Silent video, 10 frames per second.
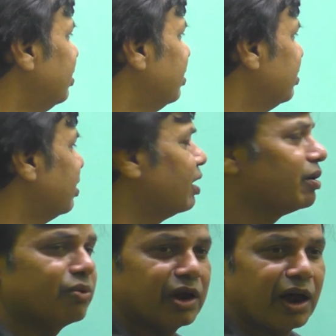will have a
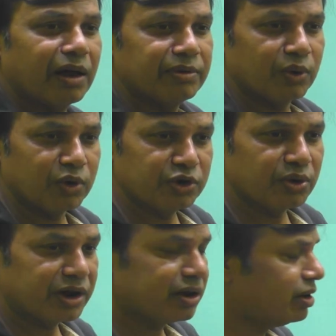horizontal
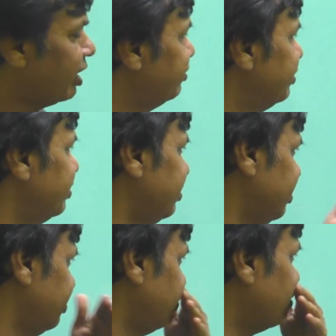tangent.
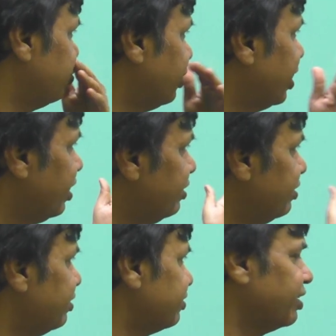Fortunately, in this case,
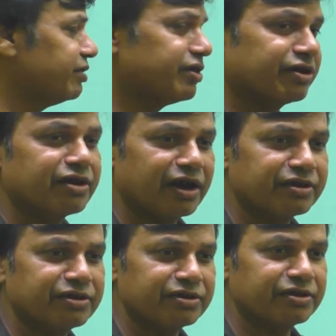x-axis is
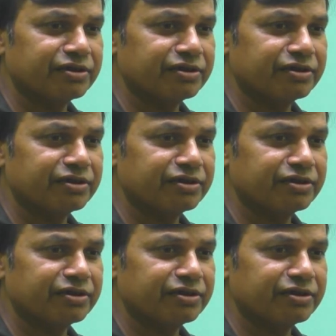its